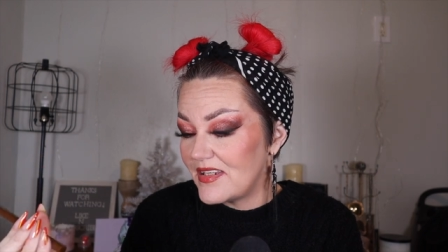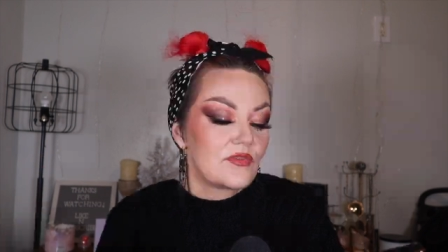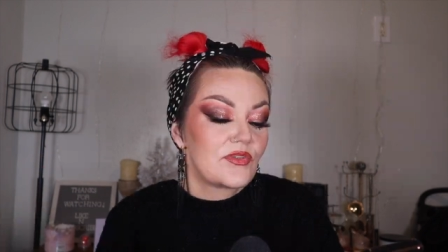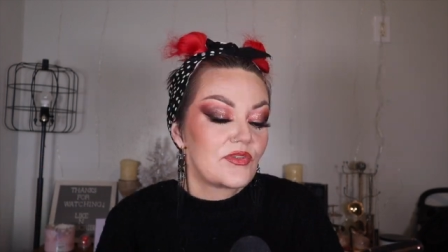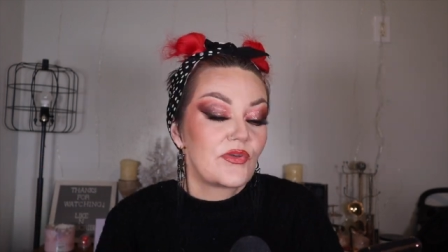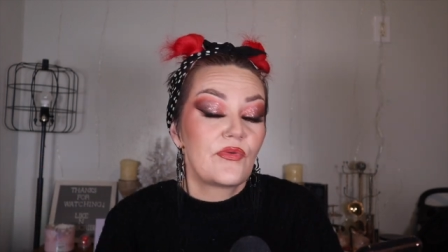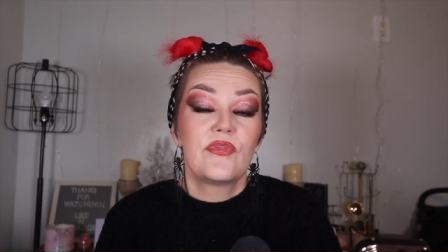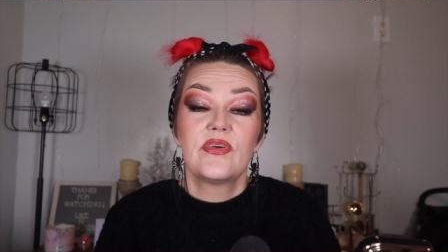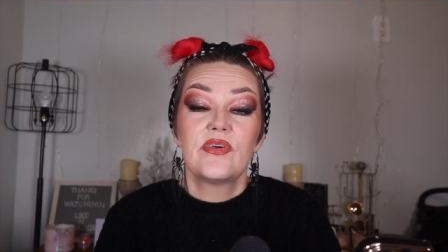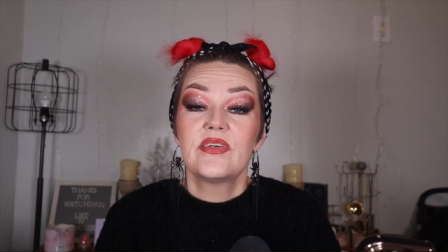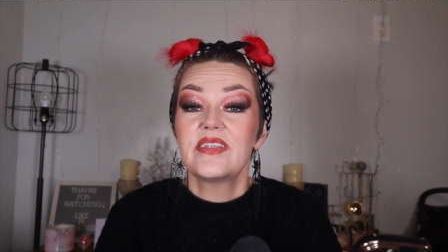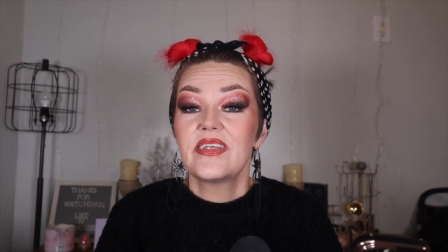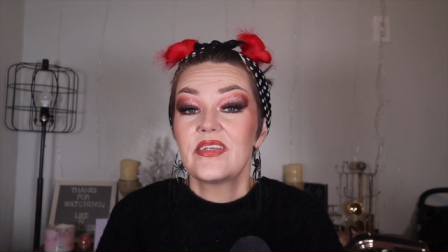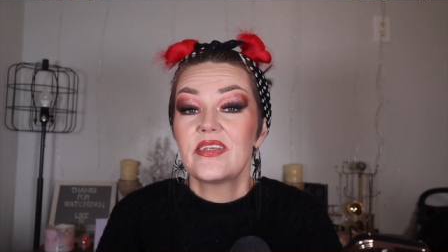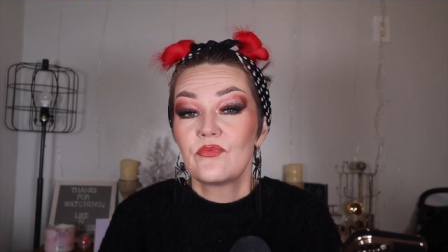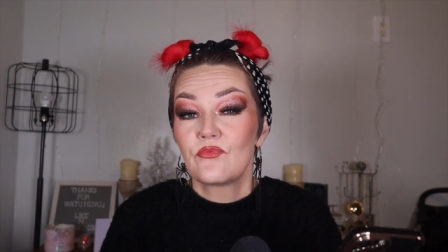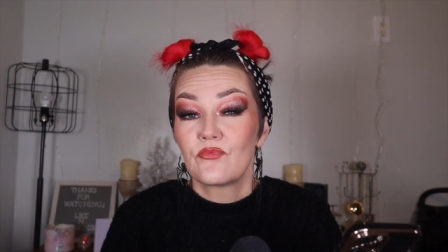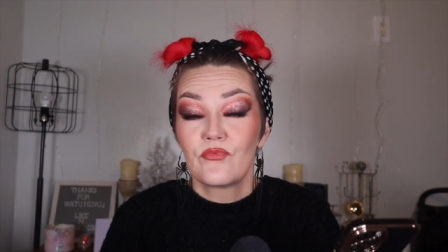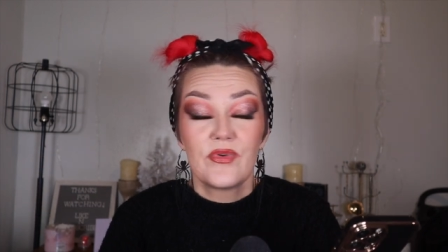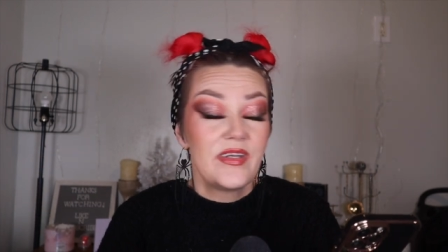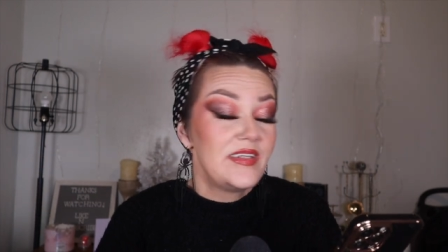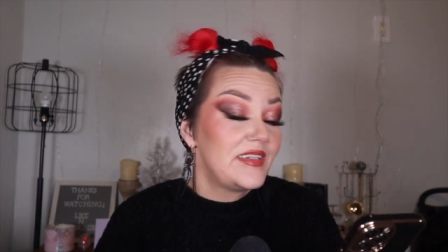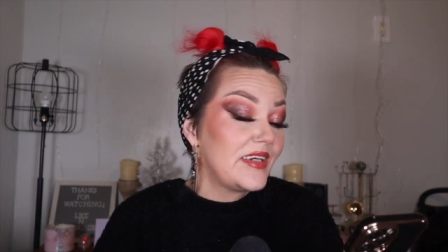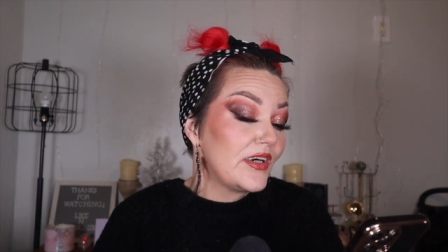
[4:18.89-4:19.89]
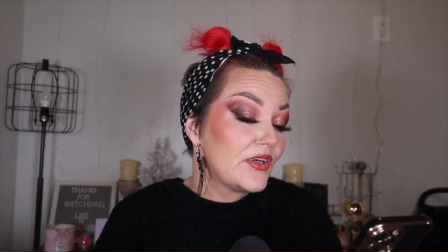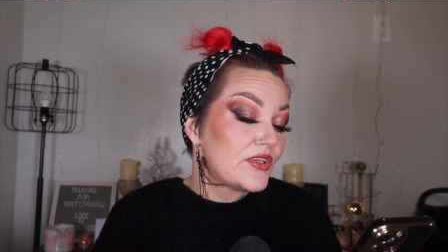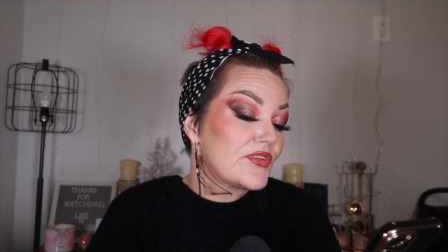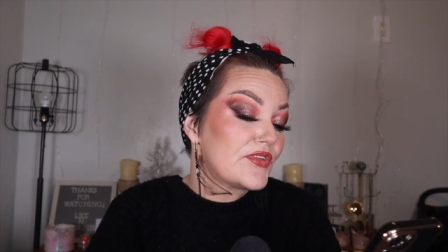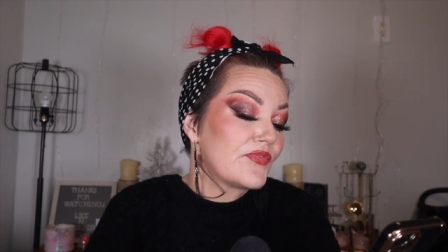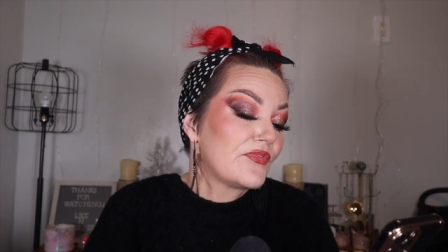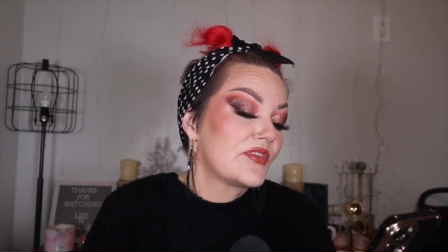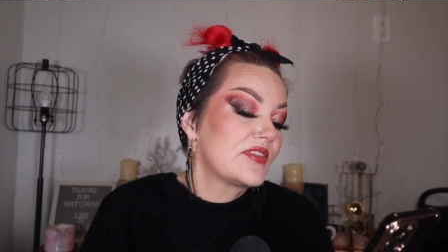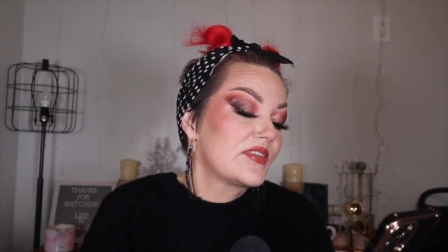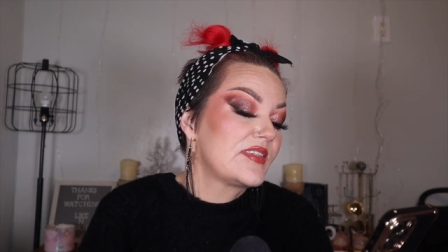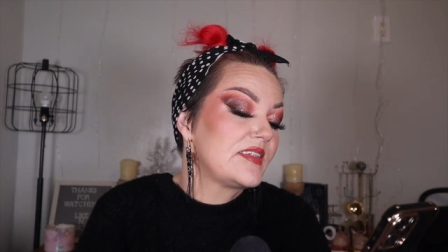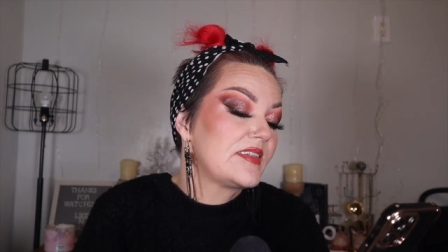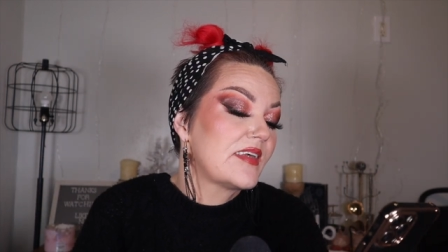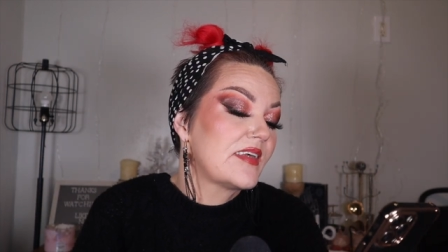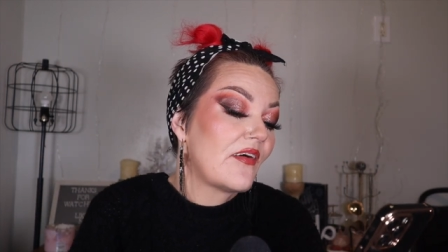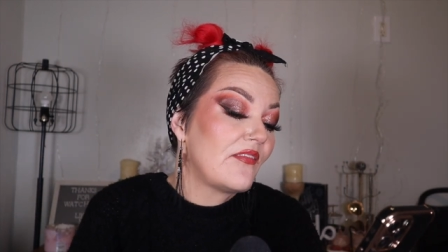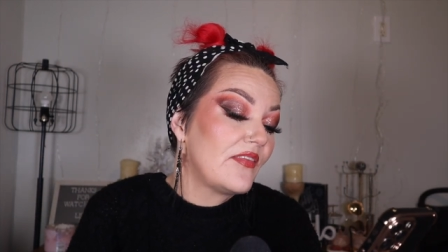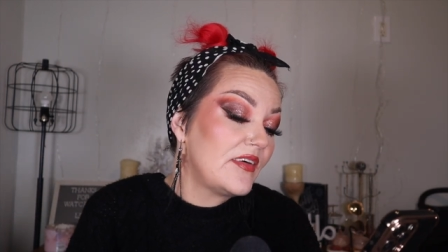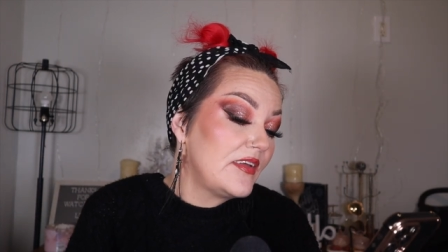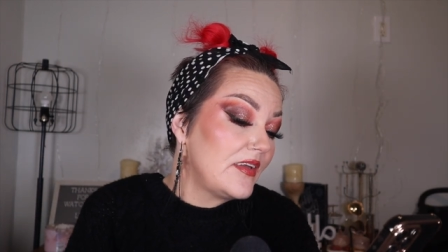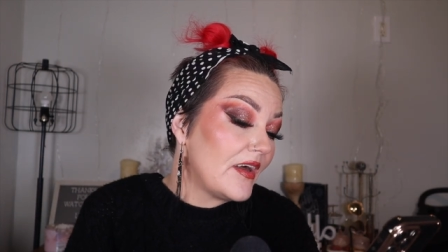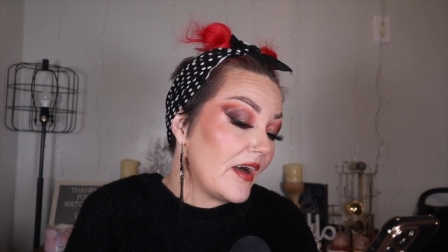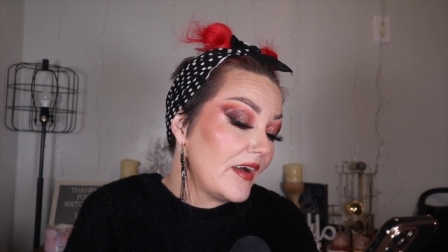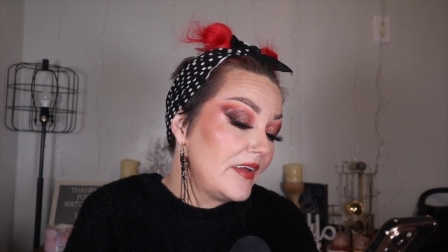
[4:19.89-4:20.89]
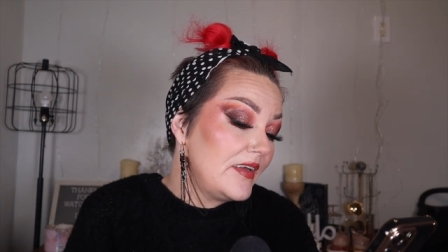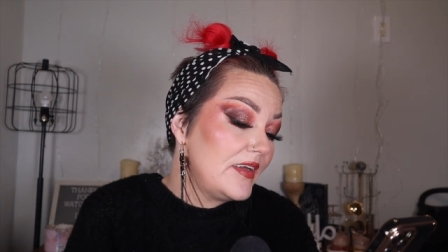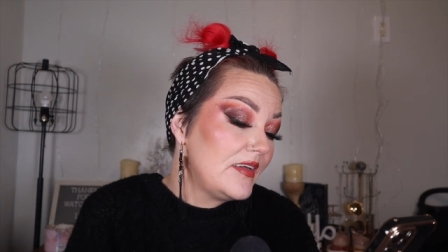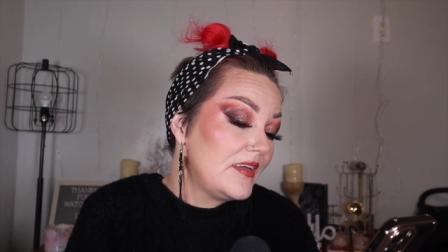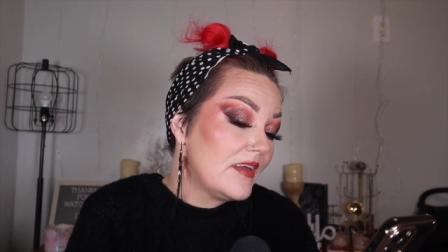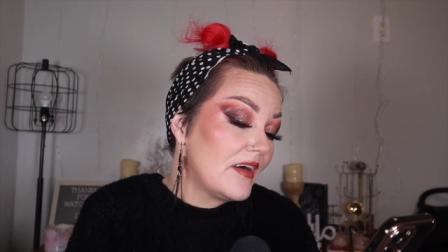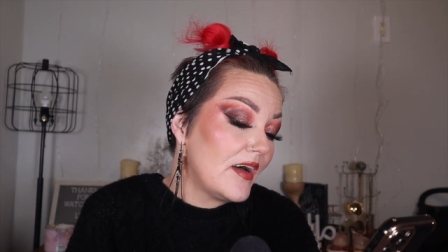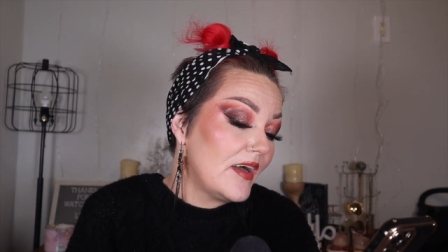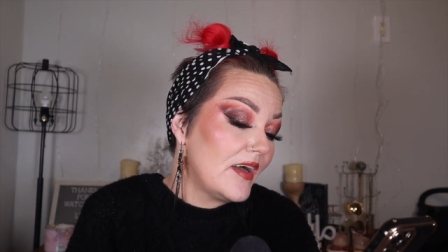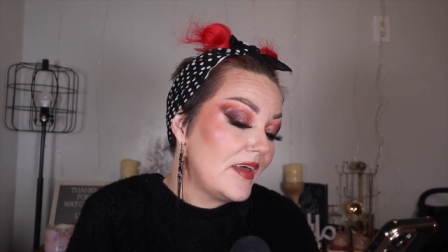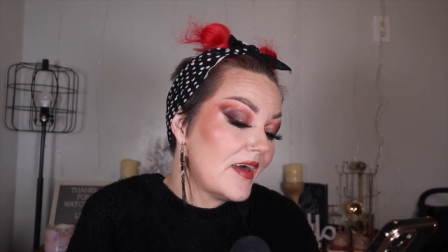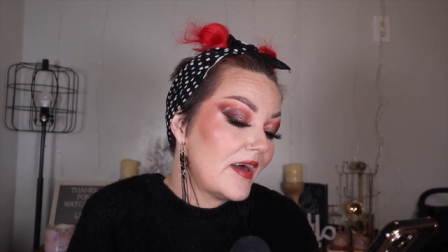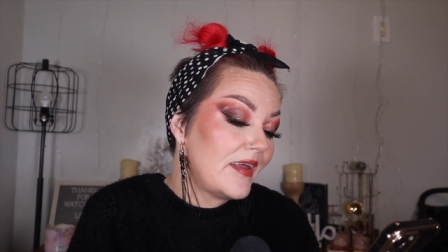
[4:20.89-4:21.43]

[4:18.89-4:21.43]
So this retails for seven ninety-nine,